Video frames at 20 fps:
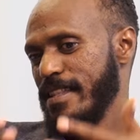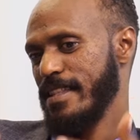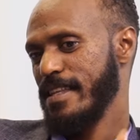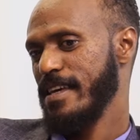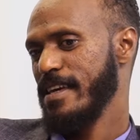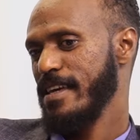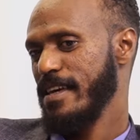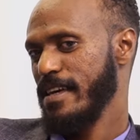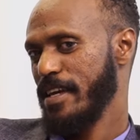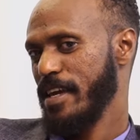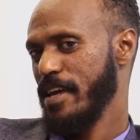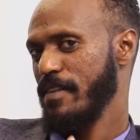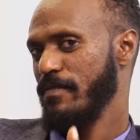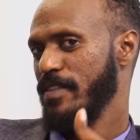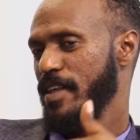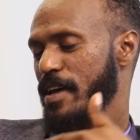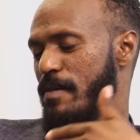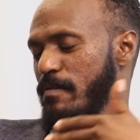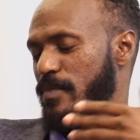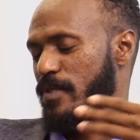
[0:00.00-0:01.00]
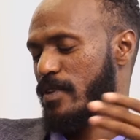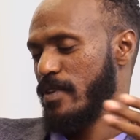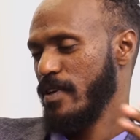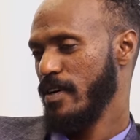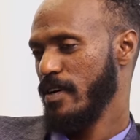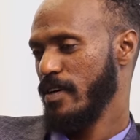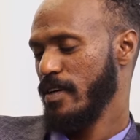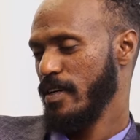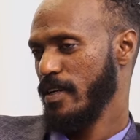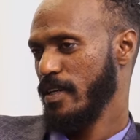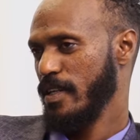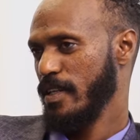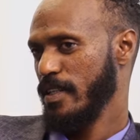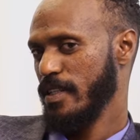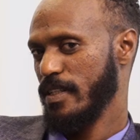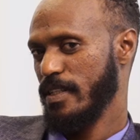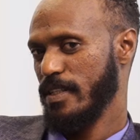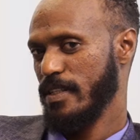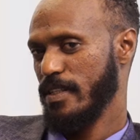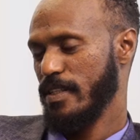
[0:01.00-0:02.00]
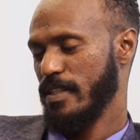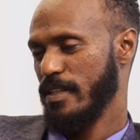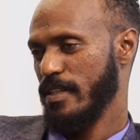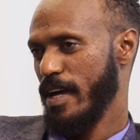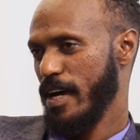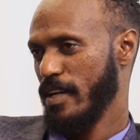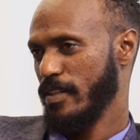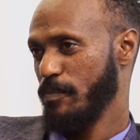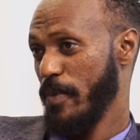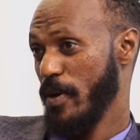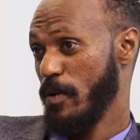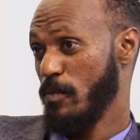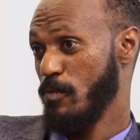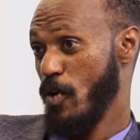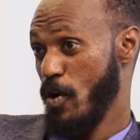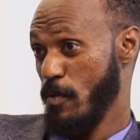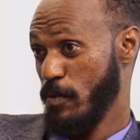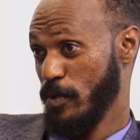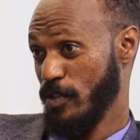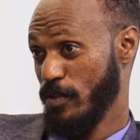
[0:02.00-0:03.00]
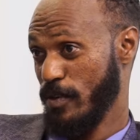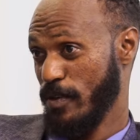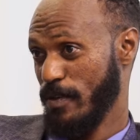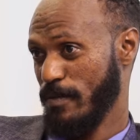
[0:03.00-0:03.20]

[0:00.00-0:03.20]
he gave them the, that Bobo